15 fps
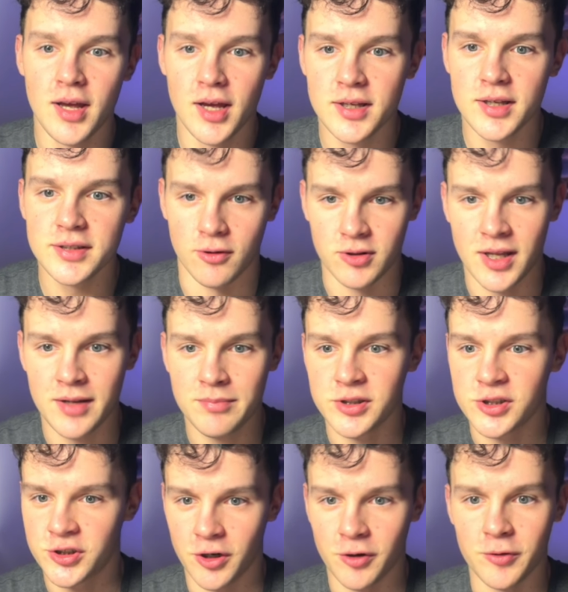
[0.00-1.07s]
So let
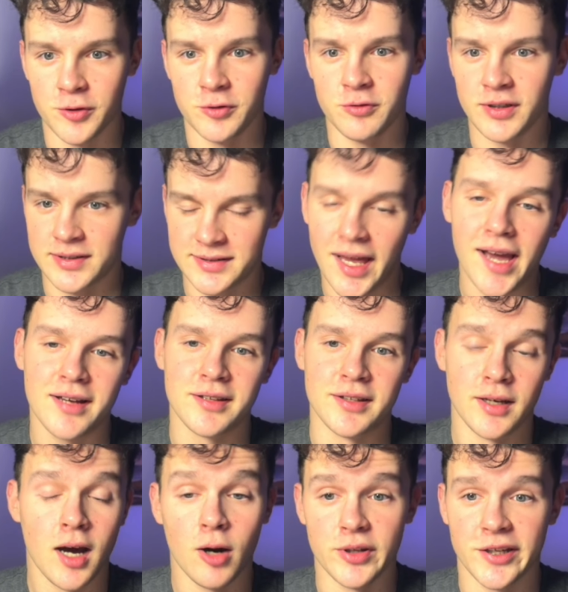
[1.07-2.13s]
me show you
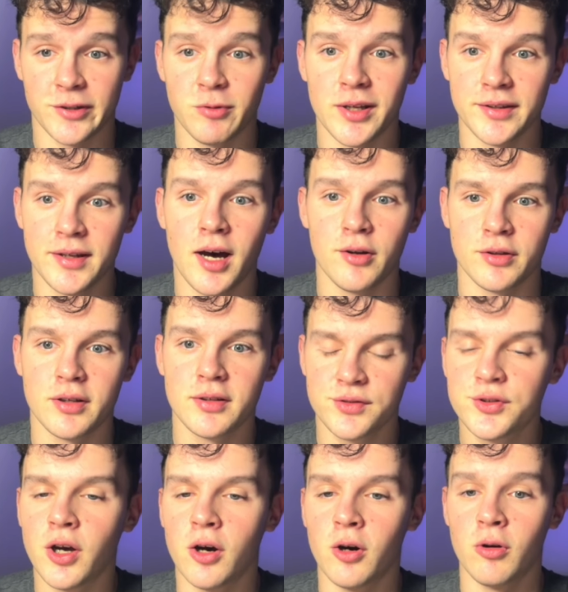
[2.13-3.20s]
exactly how that went down.
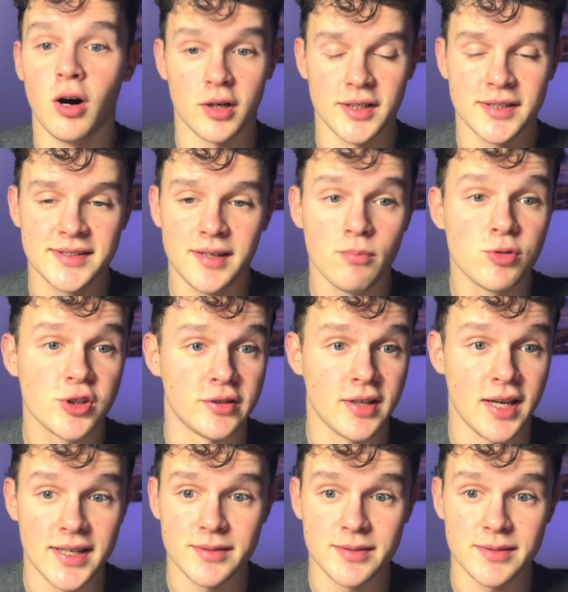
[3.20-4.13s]
So our assumption, as